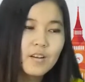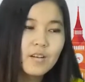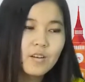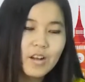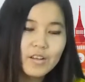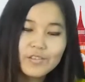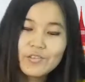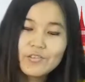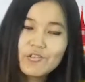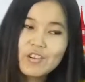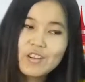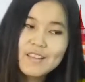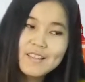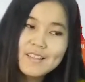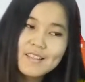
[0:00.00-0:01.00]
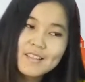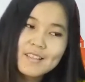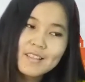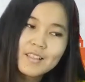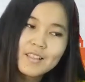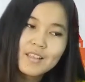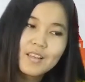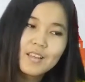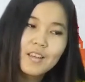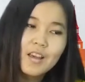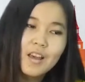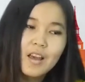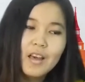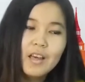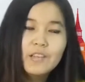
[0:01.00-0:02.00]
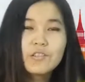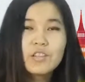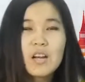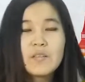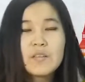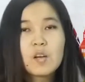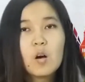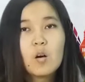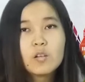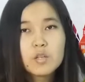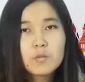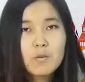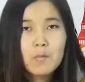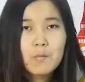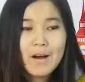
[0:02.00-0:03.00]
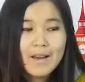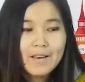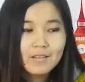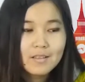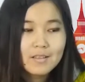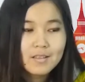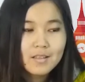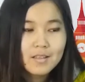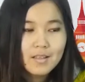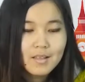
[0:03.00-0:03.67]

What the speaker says: riding trains, and driving automobiles.